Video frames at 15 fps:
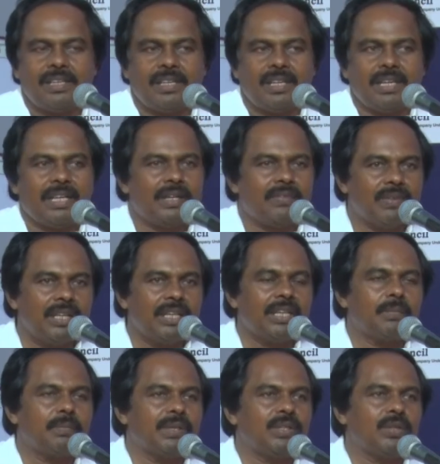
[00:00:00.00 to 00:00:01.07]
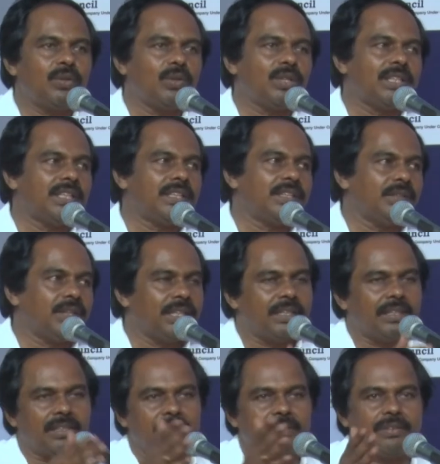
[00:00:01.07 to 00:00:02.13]
And I am very happy to note that in
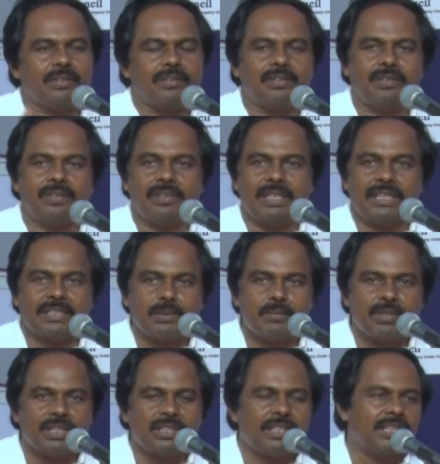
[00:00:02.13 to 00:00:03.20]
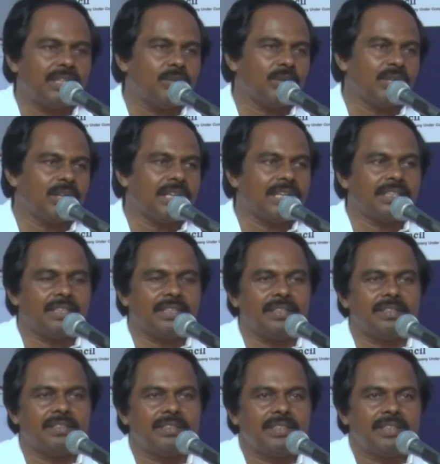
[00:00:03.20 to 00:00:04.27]
the exhibition that you are conducting,
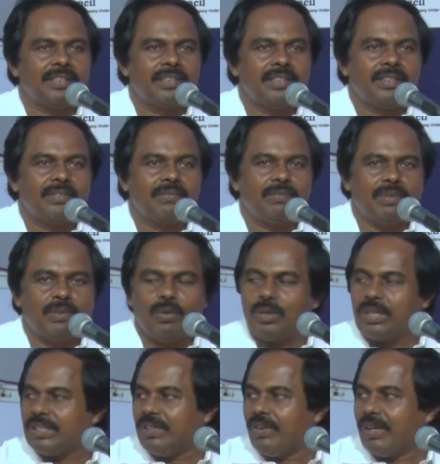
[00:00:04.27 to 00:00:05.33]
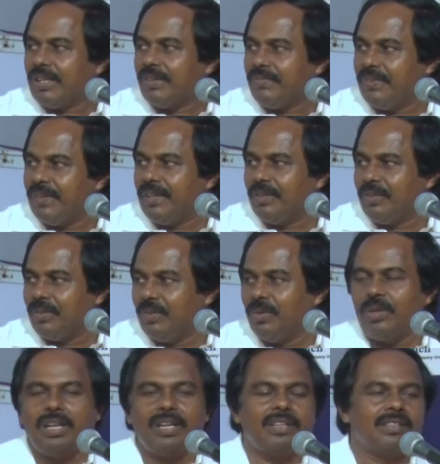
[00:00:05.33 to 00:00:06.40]
we noticed a lot of
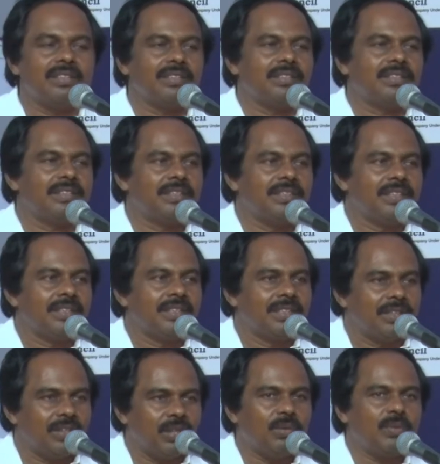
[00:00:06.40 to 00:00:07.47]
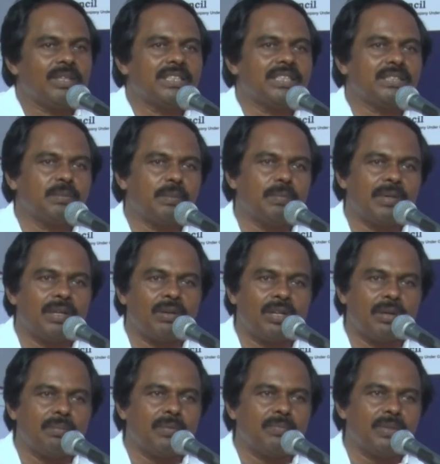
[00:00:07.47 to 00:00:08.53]
good innovations. People have
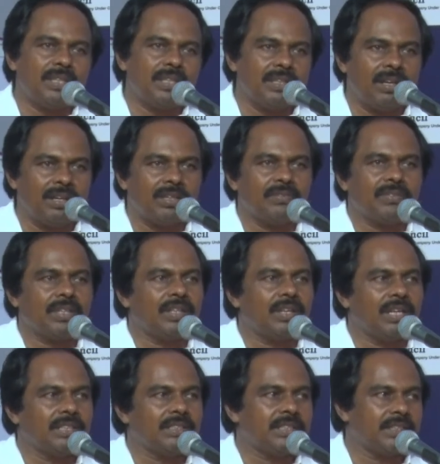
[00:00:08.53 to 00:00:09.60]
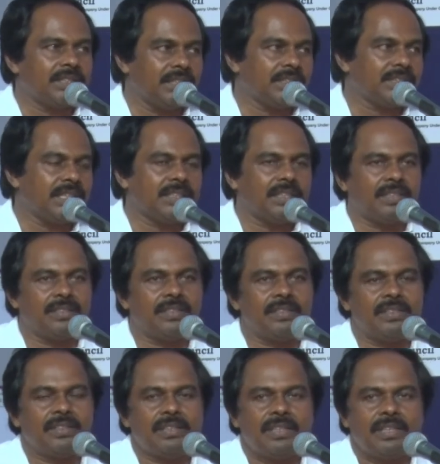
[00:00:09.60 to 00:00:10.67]
come up with a lot of technology and things like that.
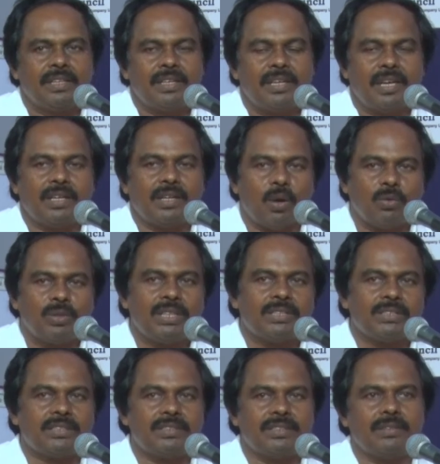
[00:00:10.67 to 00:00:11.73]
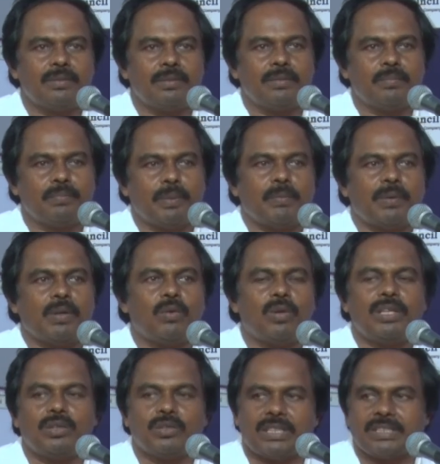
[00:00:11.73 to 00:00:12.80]
And how these people are
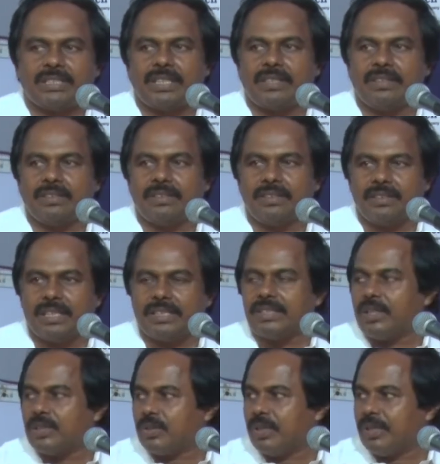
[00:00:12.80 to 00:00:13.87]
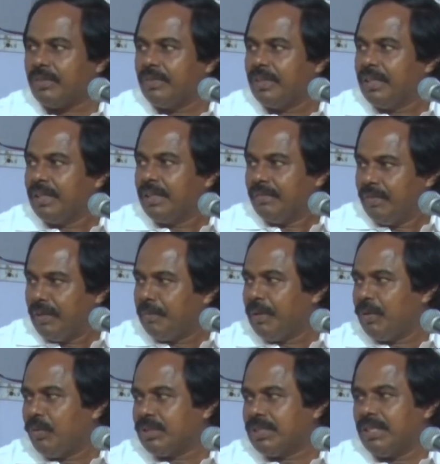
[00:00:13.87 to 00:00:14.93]
going to sustain, that's also a very
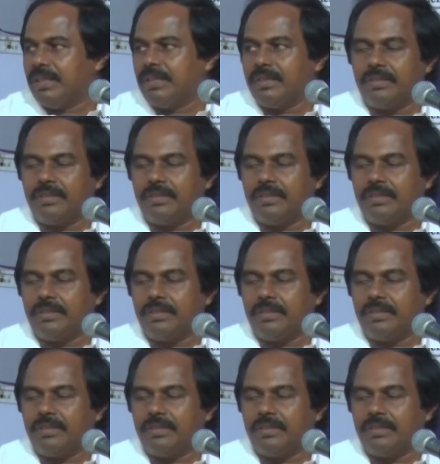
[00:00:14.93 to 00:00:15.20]
big question.